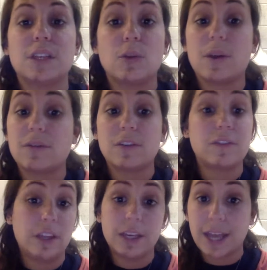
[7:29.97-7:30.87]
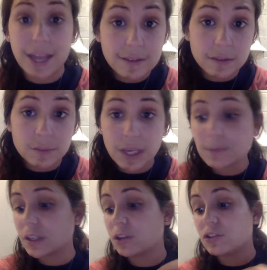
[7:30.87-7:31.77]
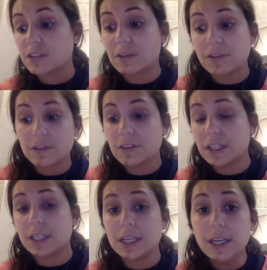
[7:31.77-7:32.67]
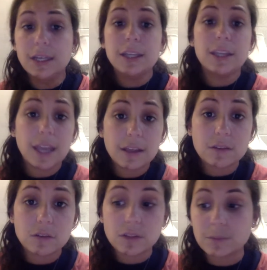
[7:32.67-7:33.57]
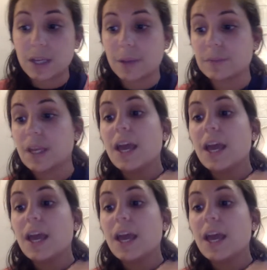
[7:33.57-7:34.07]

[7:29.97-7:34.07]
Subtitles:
and you have to fill in X sometimes, and you just have to fill in the answer sometimes.